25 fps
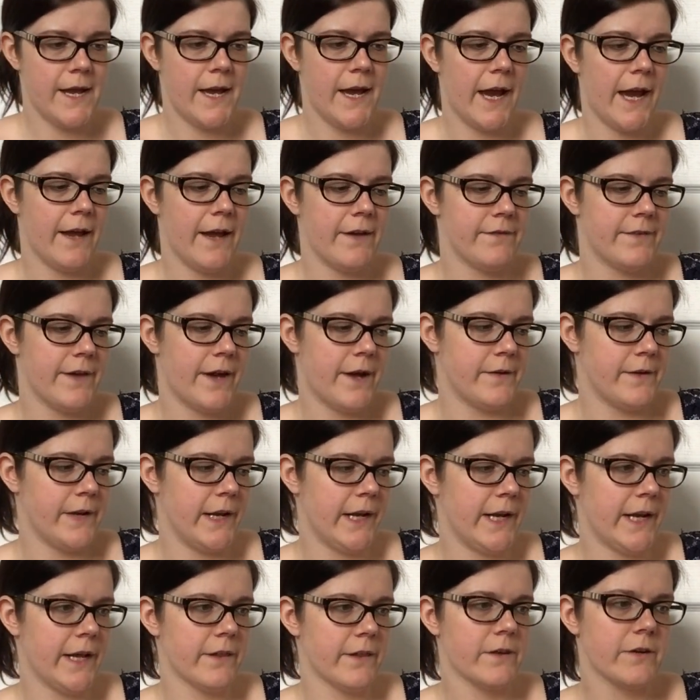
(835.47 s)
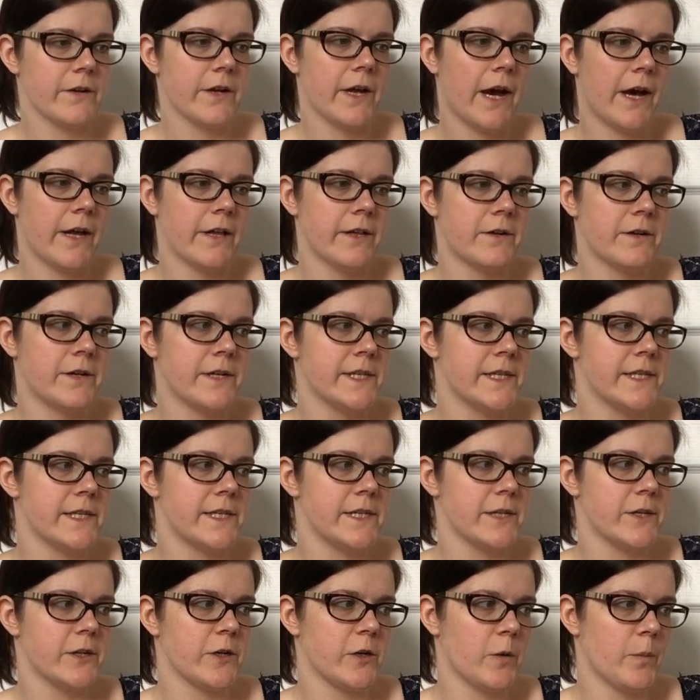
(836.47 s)
I found another color and
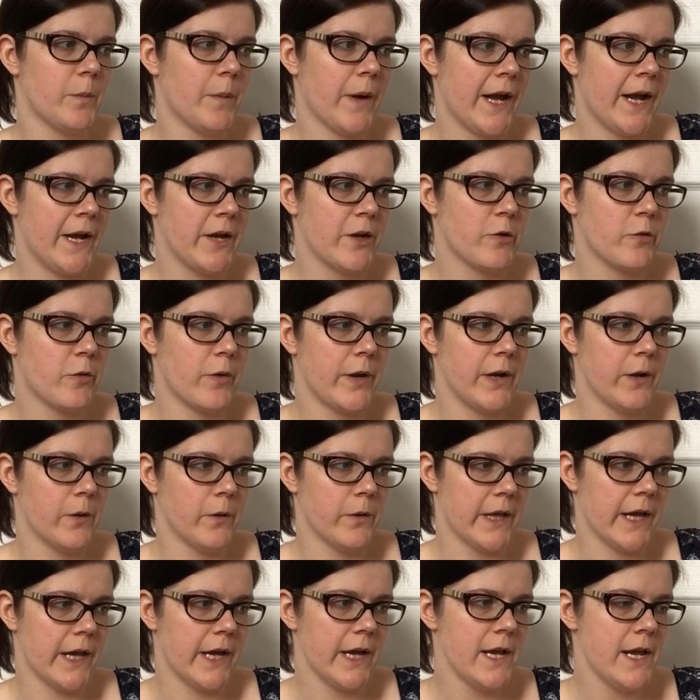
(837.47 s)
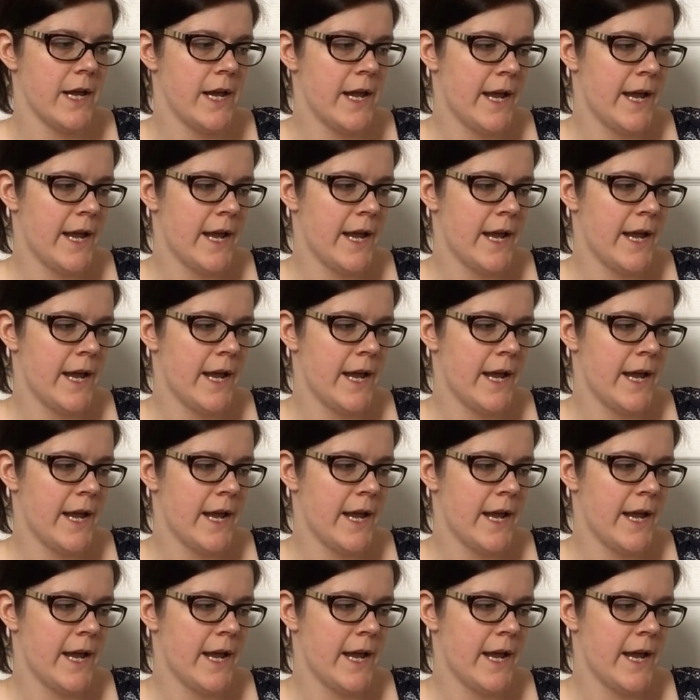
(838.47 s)
sticker by Crayola,